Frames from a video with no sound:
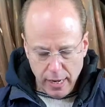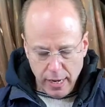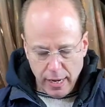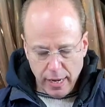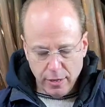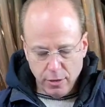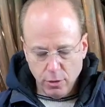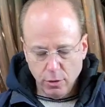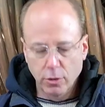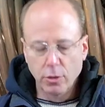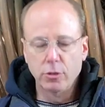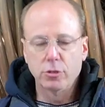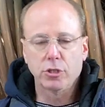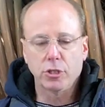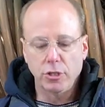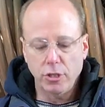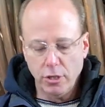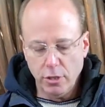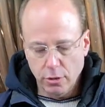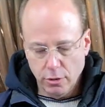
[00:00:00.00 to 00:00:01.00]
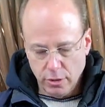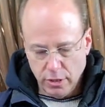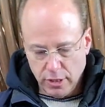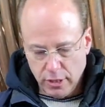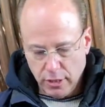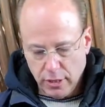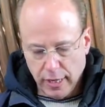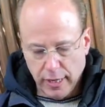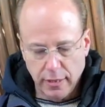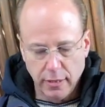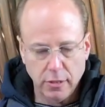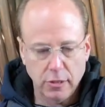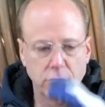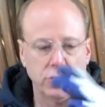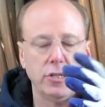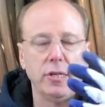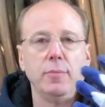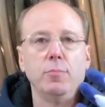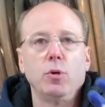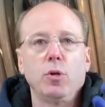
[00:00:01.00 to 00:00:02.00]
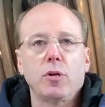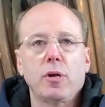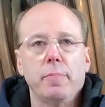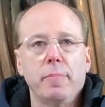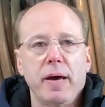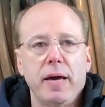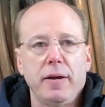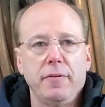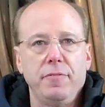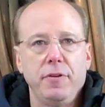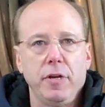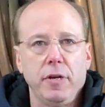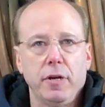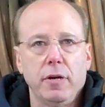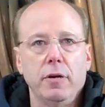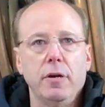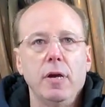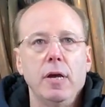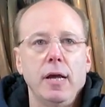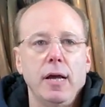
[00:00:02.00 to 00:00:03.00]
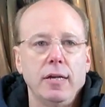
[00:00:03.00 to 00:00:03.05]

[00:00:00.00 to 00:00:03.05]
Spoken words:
And you loosen the union and the steam will come out of here